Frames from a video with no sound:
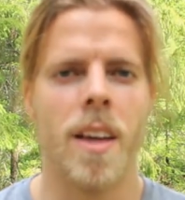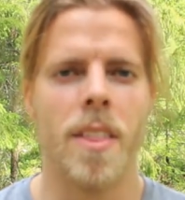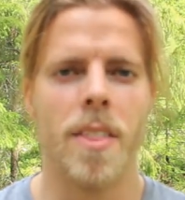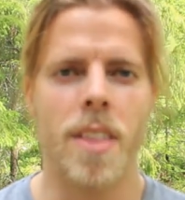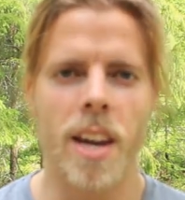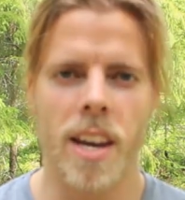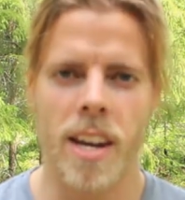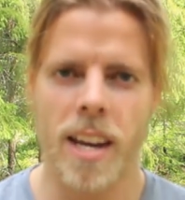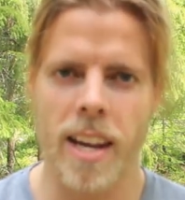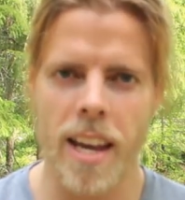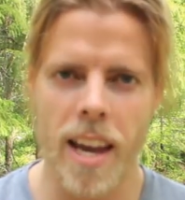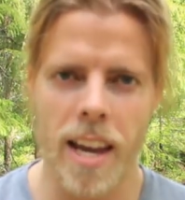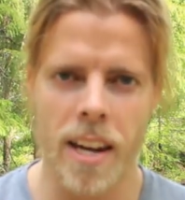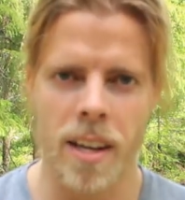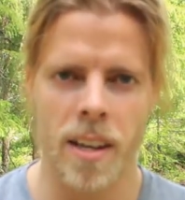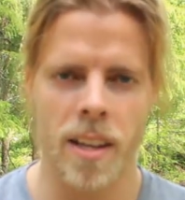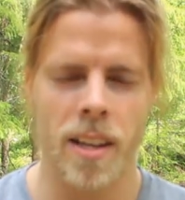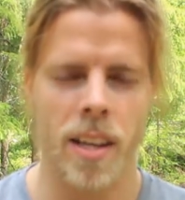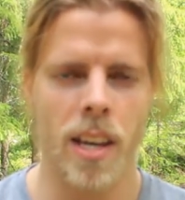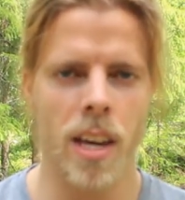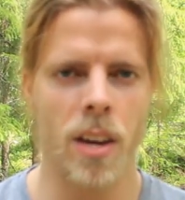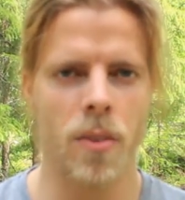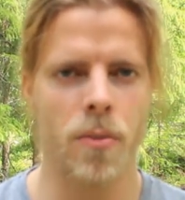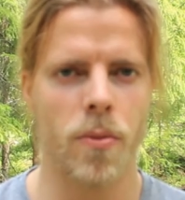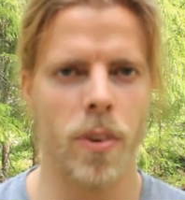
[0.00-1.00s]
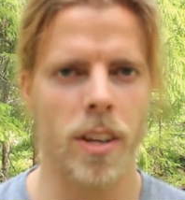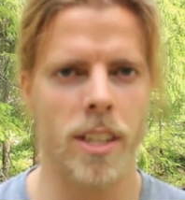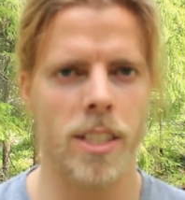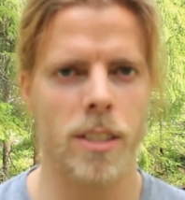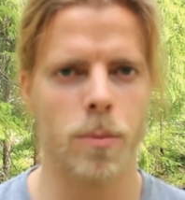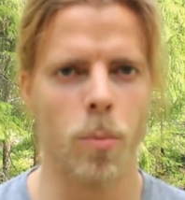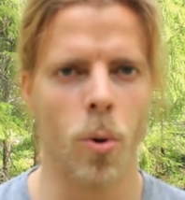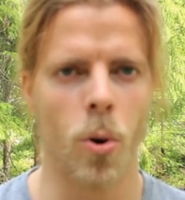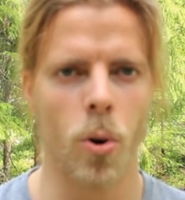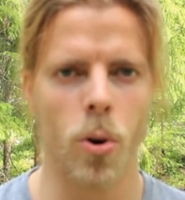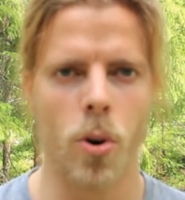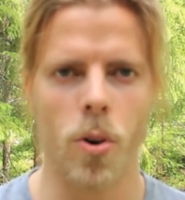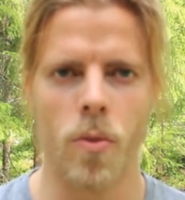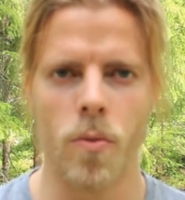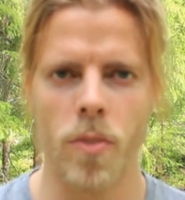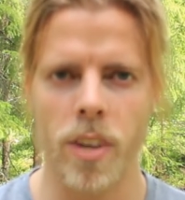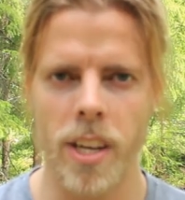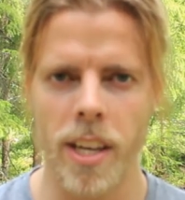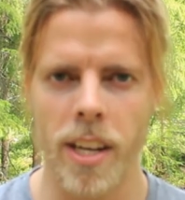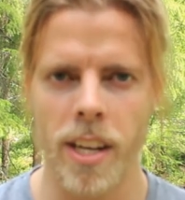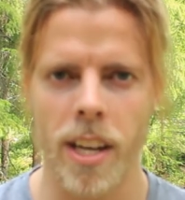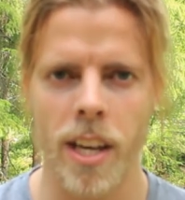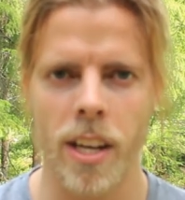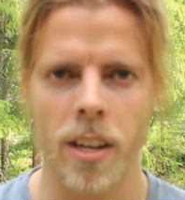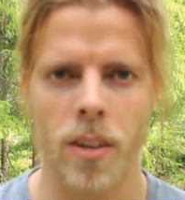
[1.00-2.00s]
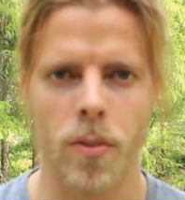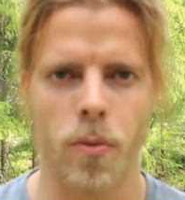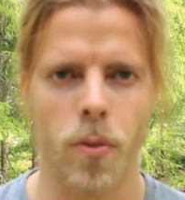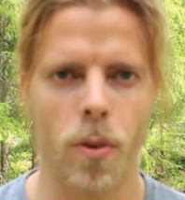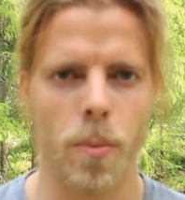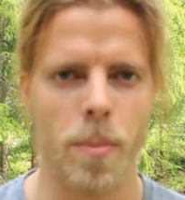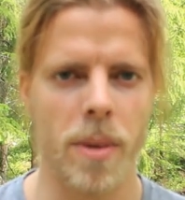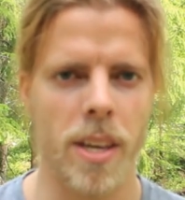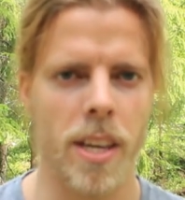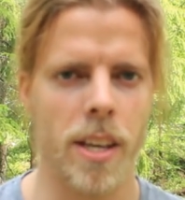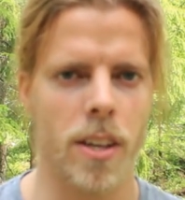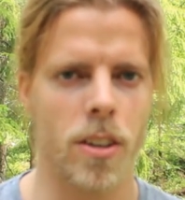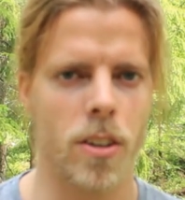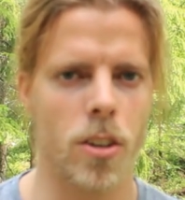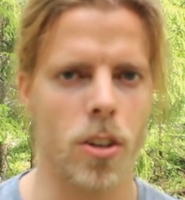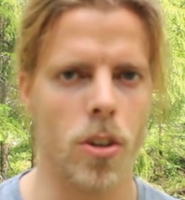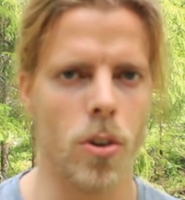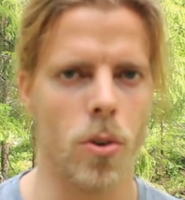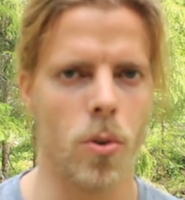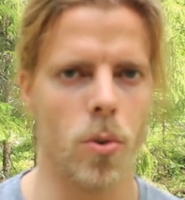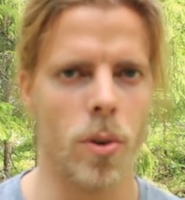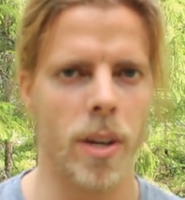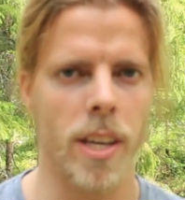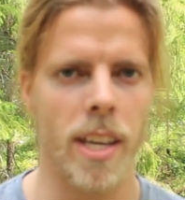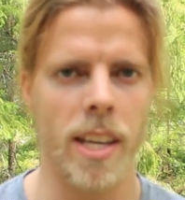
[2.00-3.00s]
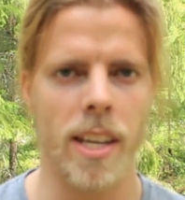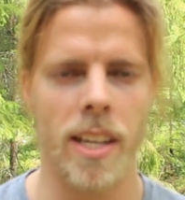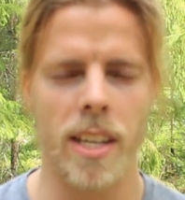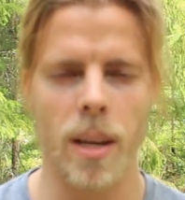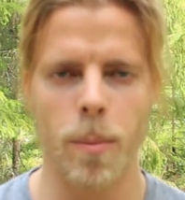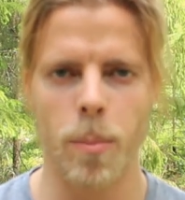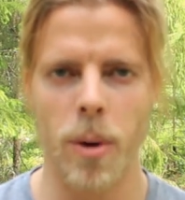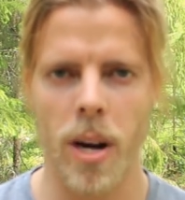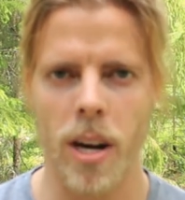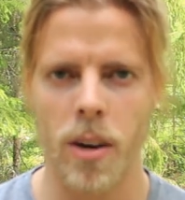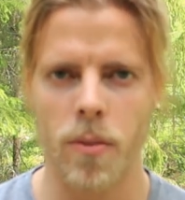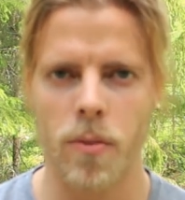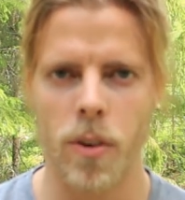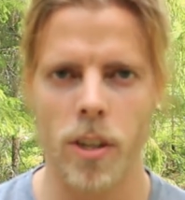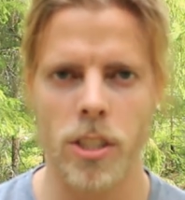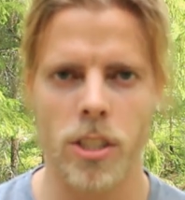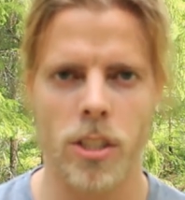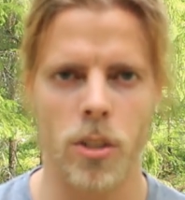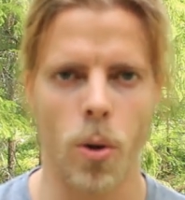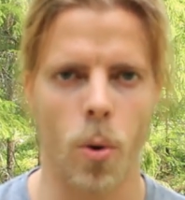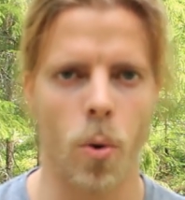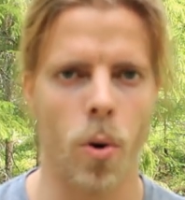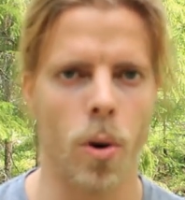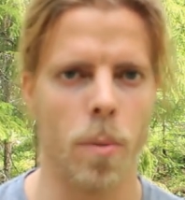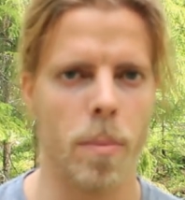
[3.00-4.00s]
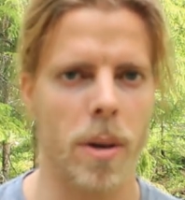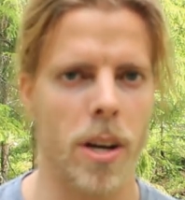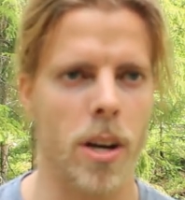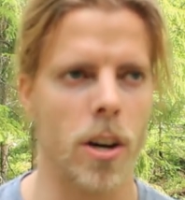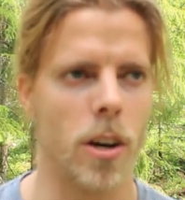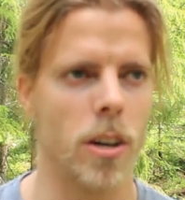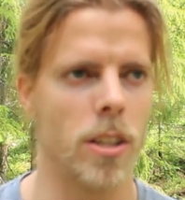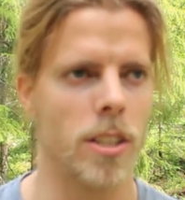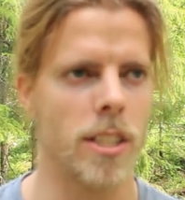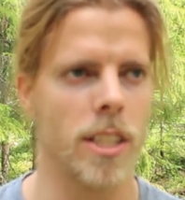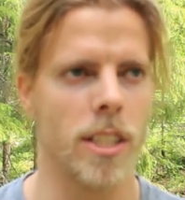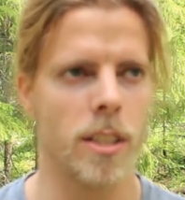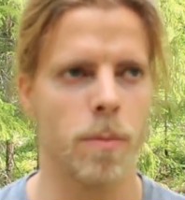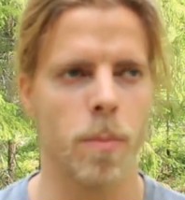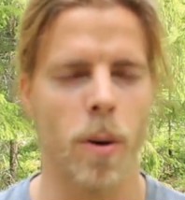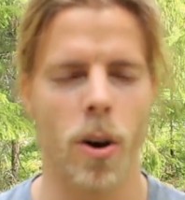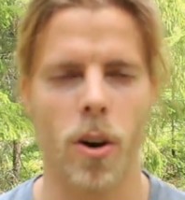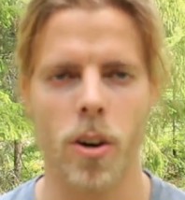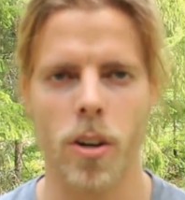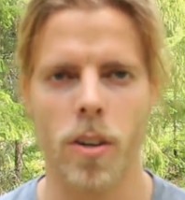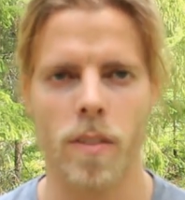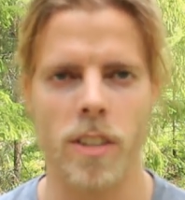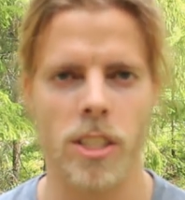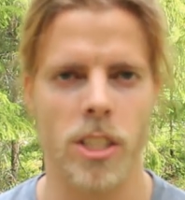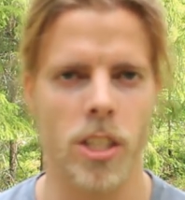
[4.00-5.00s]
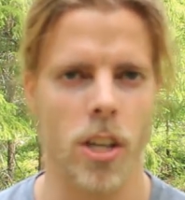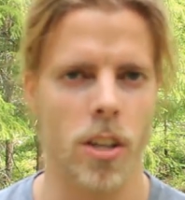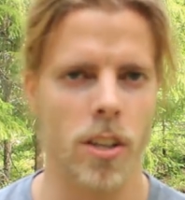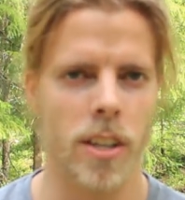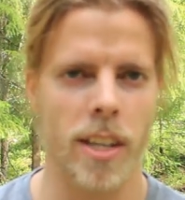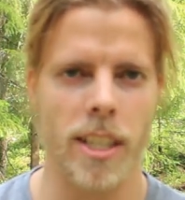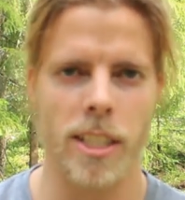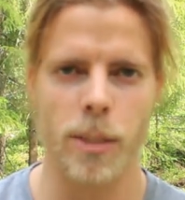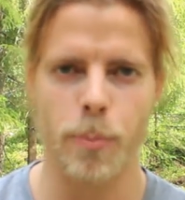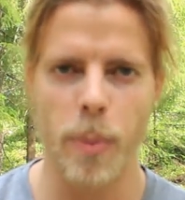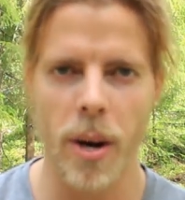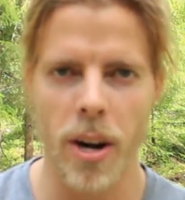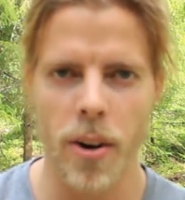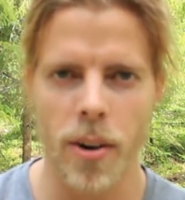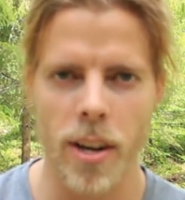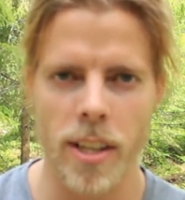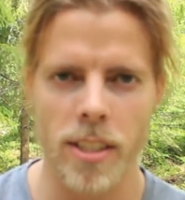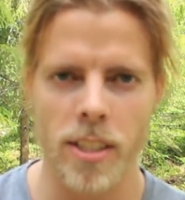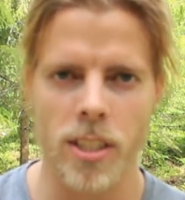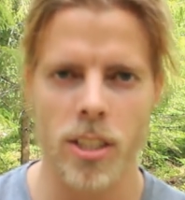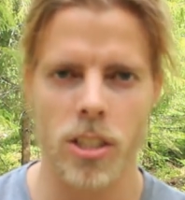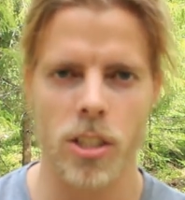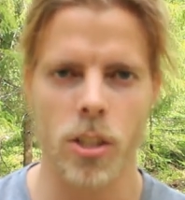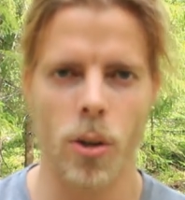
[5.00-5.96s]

Then again, if it's more convenient for me to eat a breakfast, or because it's part of a certain experience,